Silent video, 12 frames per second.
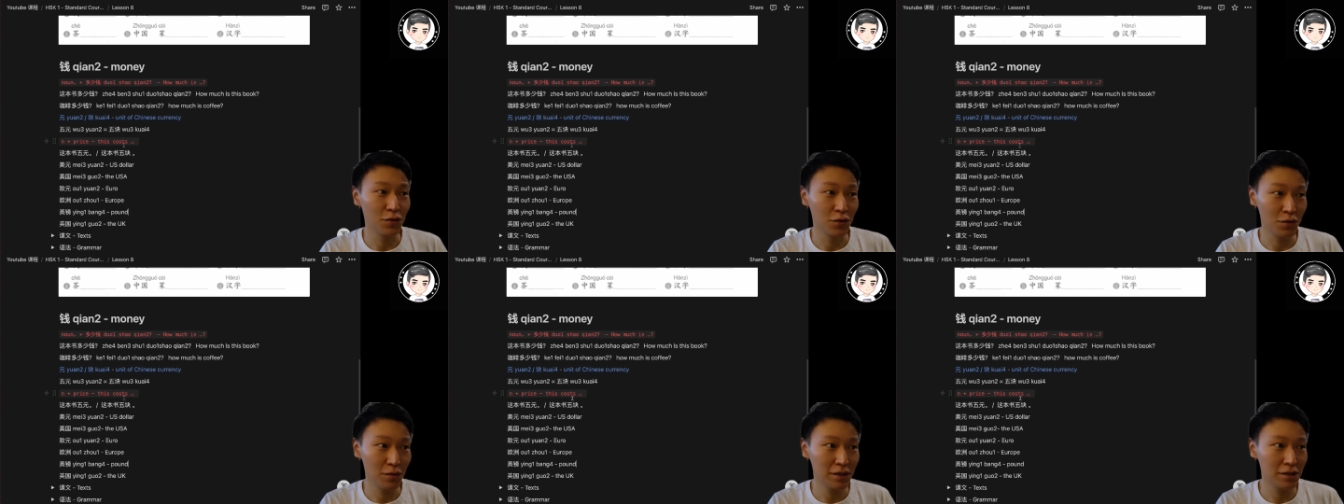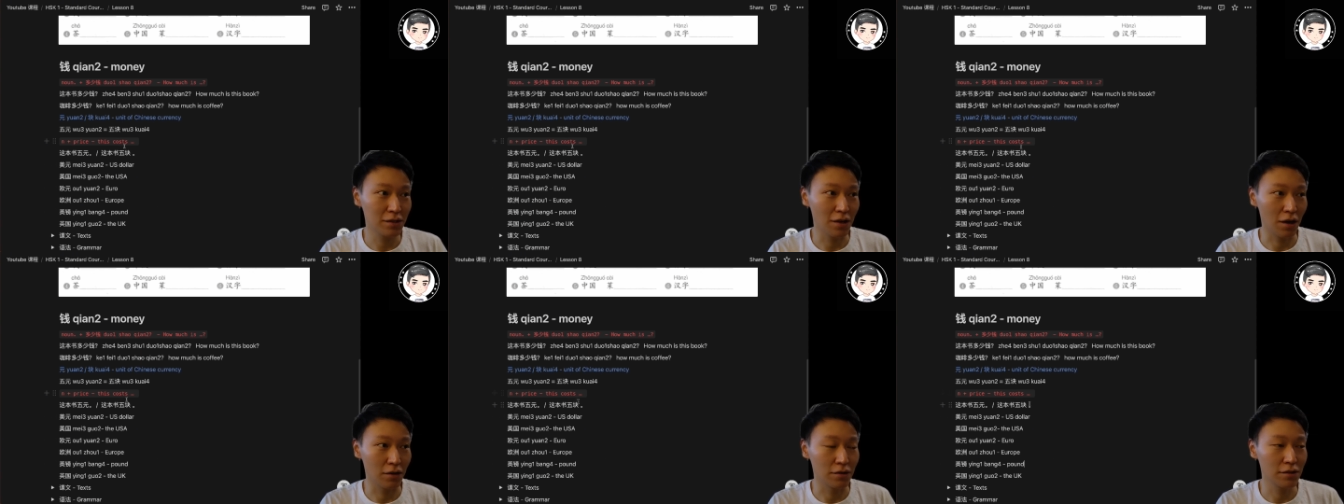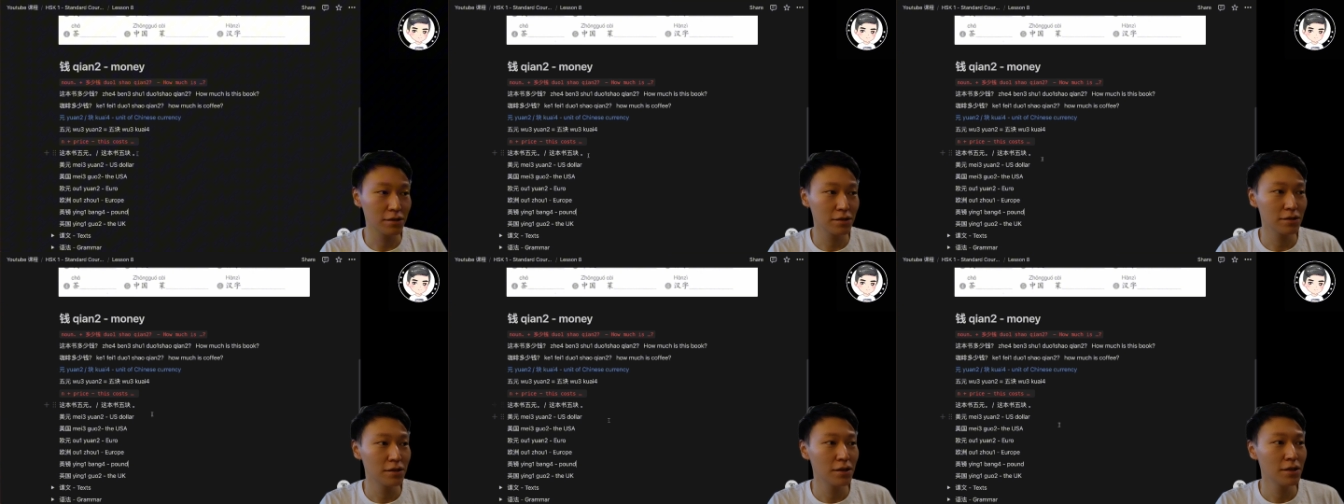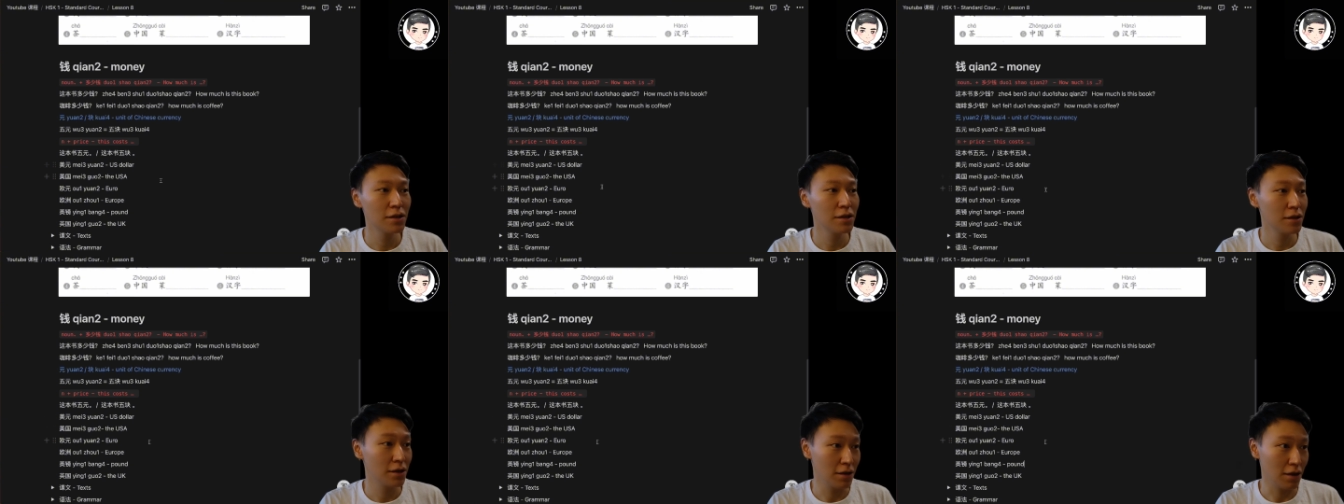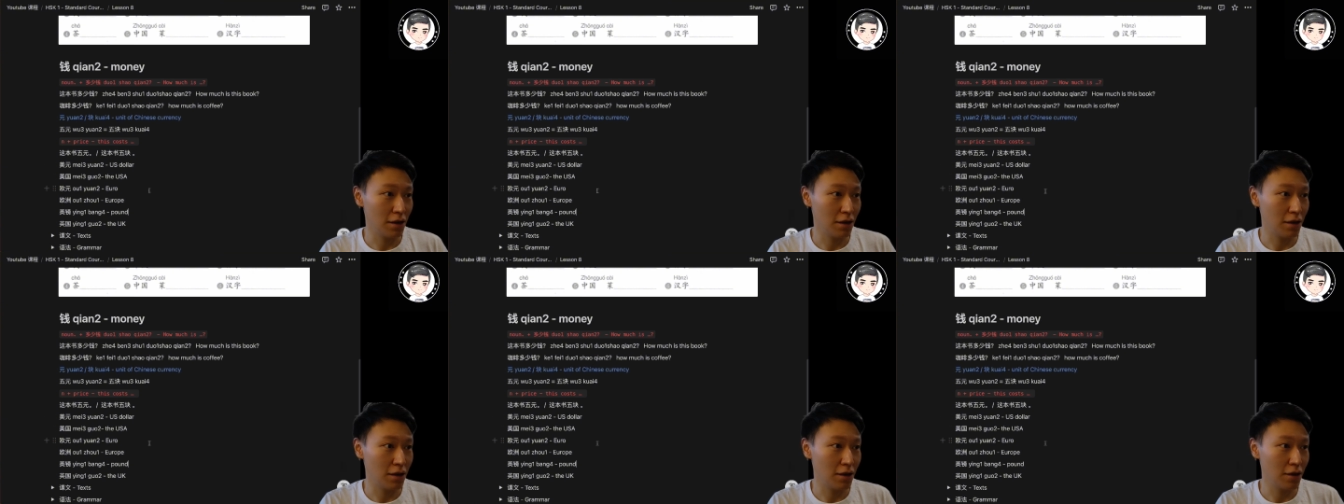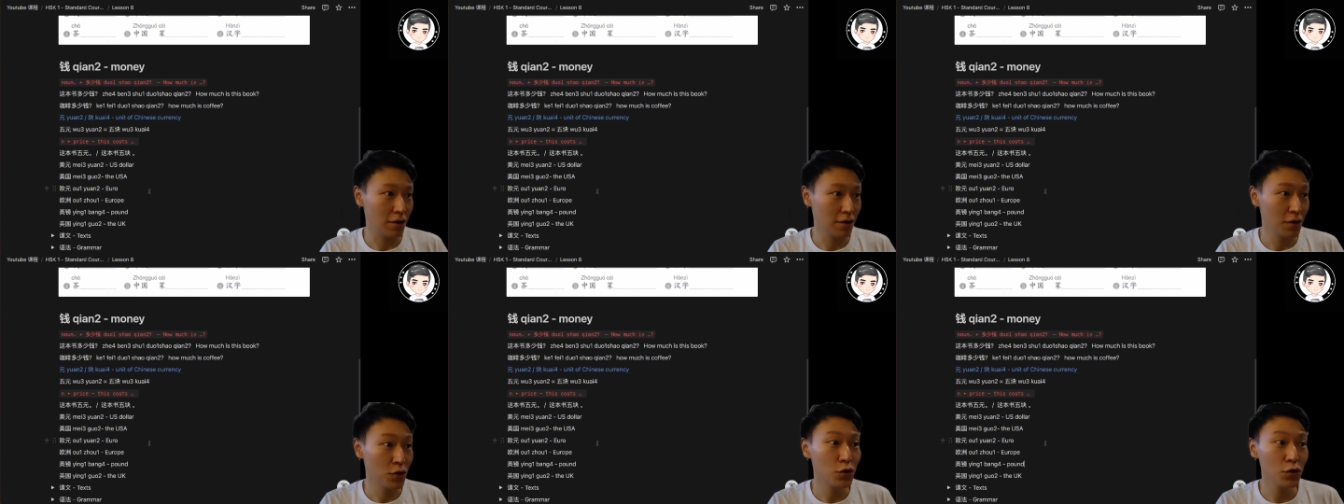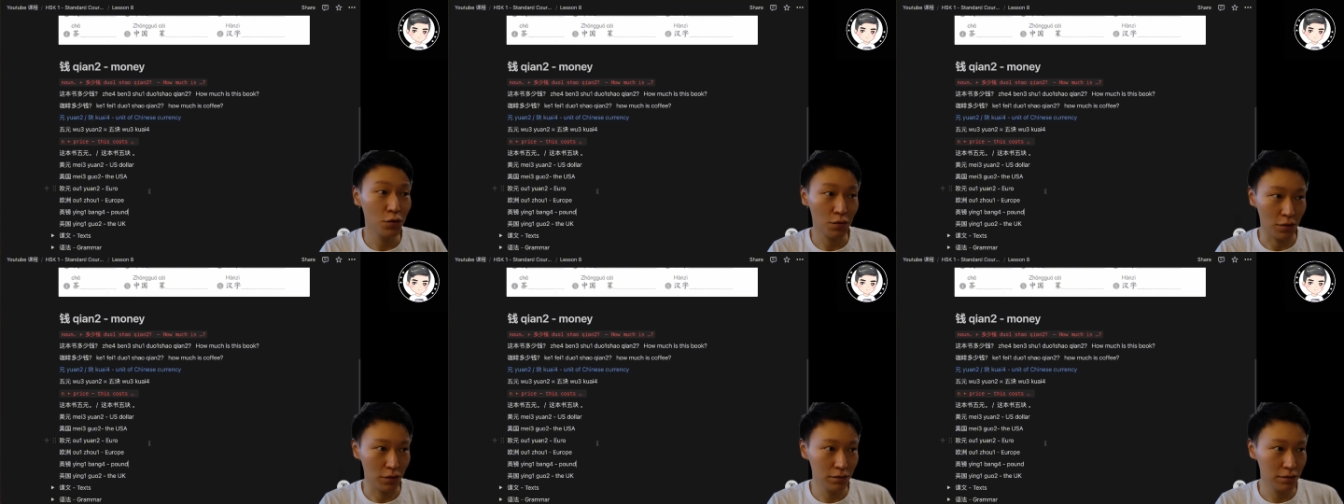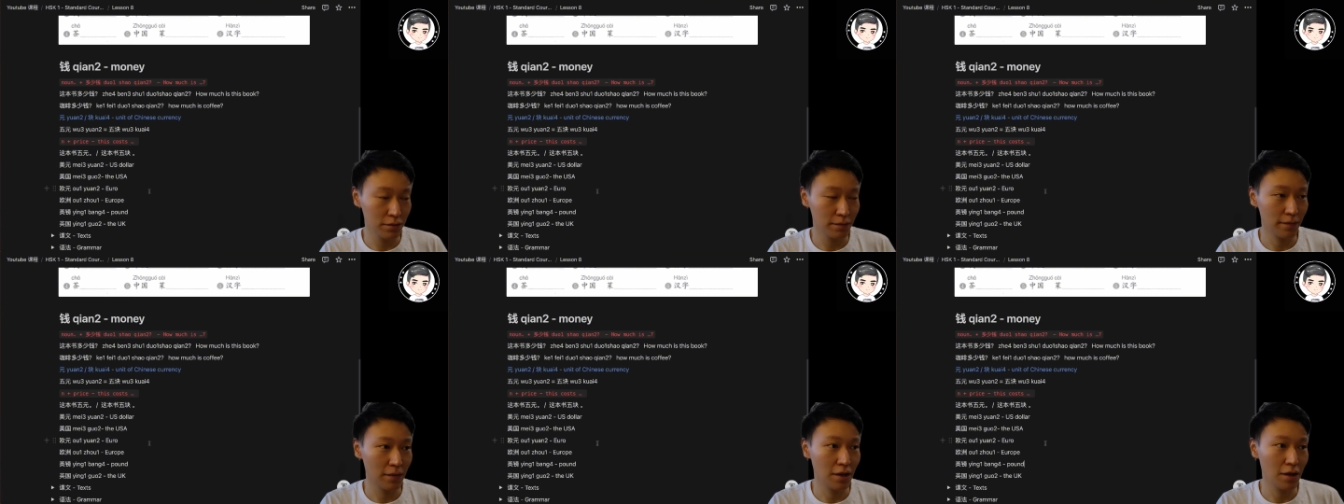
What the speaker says: US dollars, euros,